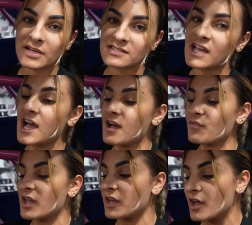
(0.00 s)
because I
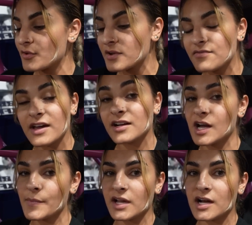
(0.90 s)
have another event
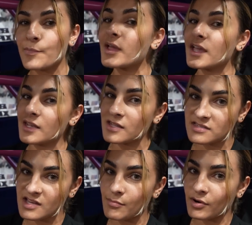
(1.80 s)
coming up in
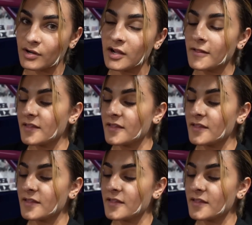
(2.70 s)
December.